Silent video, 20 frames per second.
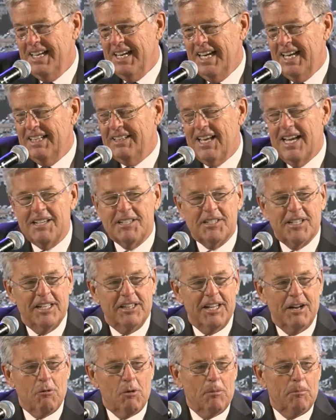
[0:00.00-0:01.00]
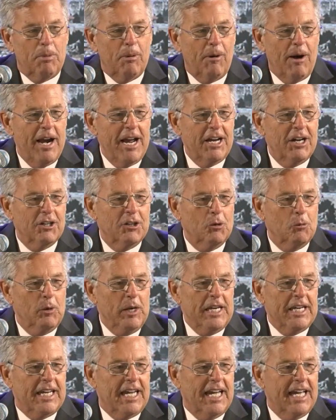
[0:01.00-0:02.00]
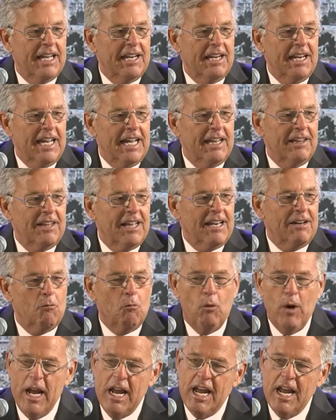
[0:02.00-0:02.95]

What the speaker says: And they said they were praying on the weekend, and that